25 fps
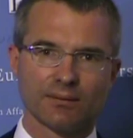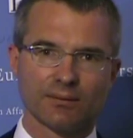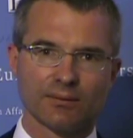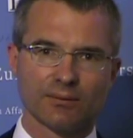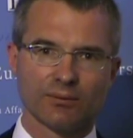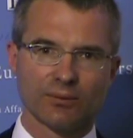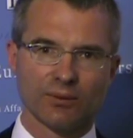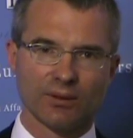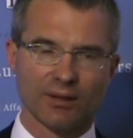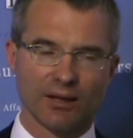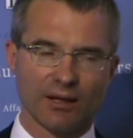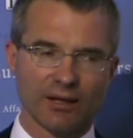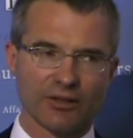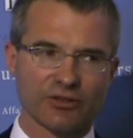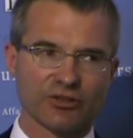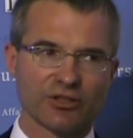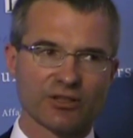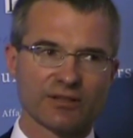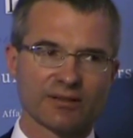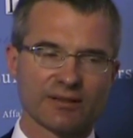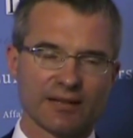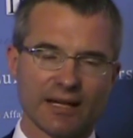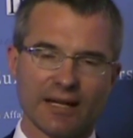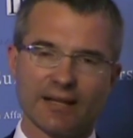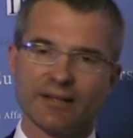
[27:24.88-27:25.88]
to a large
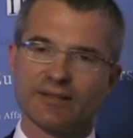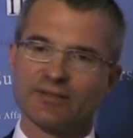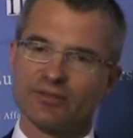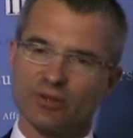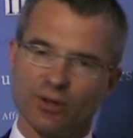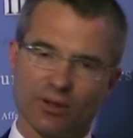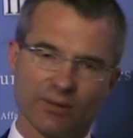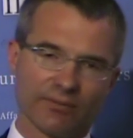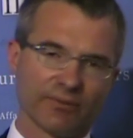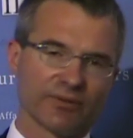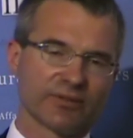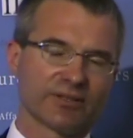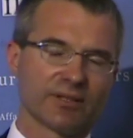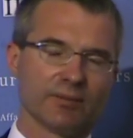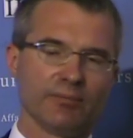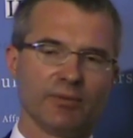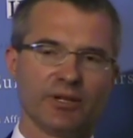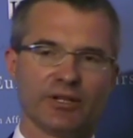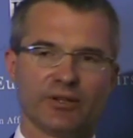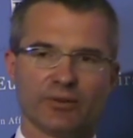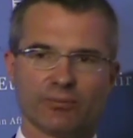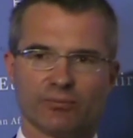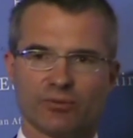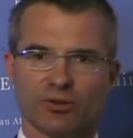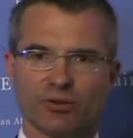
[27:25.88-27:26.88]
extent solvency
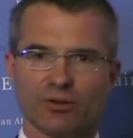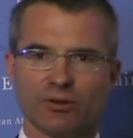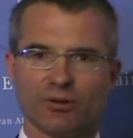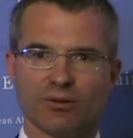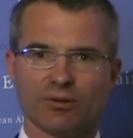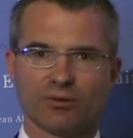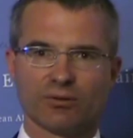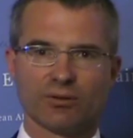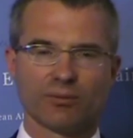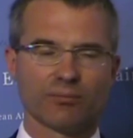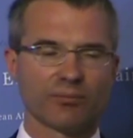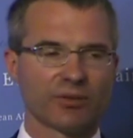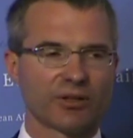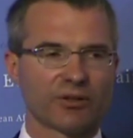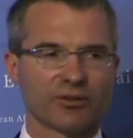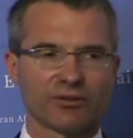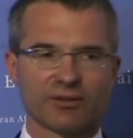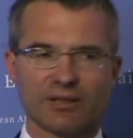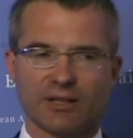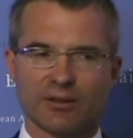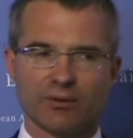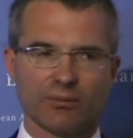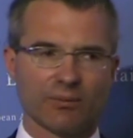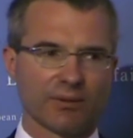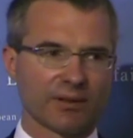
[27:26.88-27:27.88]
medium to long term, because
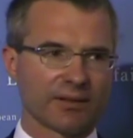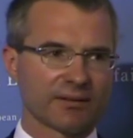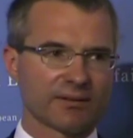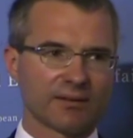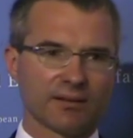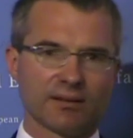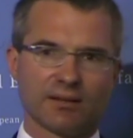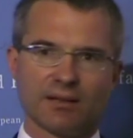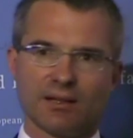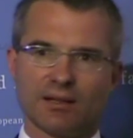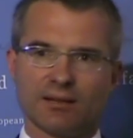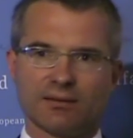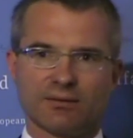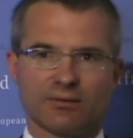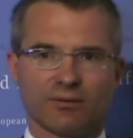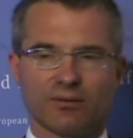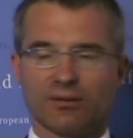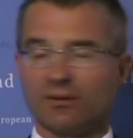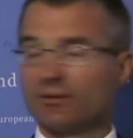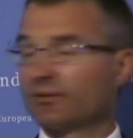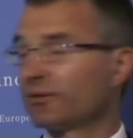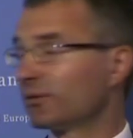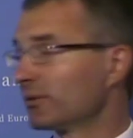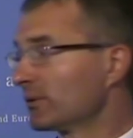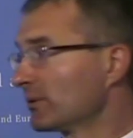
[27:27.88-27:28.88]
otherwise it gets
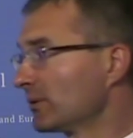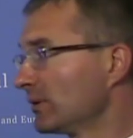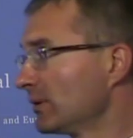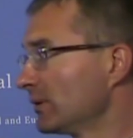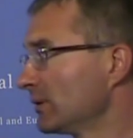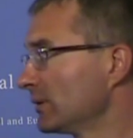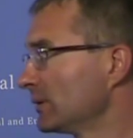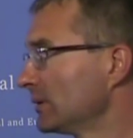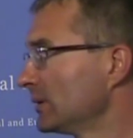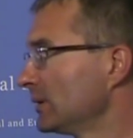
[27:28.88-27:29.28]
all circular.